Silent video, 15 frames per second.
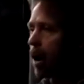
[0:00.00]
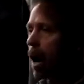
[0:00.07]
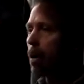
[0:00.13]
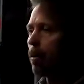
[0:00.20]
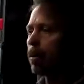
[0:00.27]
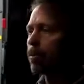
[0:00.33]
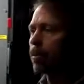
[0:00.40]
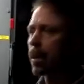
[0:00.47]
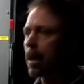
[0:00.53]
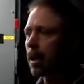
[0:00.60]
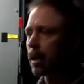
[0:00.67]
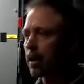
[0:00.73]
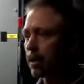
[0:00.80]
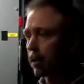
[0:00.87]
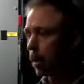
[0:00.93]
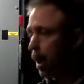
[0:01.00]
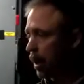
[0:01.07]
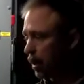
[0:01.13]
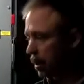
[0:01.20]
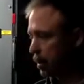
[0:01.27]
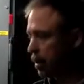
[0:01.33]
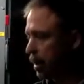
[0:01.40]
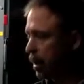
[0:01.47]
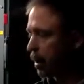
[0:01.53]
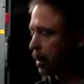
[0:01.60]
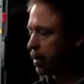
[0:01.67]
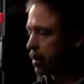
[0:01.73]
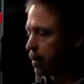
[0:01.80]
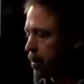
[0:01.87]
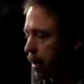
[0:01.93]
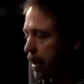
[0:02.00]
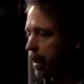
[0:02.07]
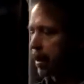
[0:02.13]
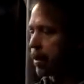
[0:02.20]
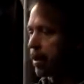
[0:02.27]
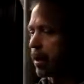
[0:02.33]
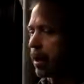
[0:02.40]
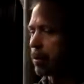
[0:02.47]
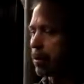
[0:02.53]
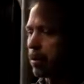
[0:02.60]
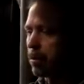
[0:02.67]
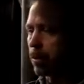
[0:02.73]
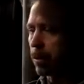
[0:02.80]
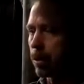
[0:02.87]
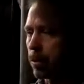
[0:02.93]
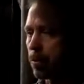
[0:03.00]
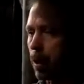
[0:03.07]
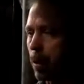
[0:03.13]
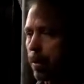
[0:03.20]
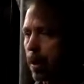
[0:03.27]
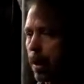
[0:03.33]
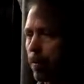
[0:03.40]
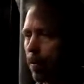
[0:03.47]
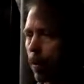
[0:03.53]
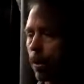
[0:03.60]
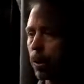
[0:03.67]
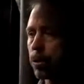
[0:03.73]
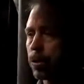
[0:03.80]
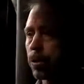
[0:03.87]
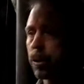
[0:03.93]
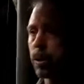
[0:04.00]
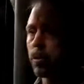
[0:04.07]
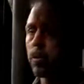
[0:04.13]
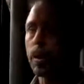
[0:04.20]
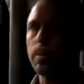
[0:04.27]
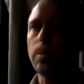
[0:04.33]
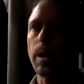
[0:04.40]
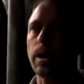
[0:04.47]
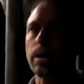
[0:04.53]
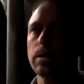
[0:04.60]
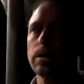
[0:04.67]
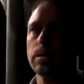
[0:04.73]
Well, I would say, depending on the electric bill, you'd probably have 1 or 2 year payback.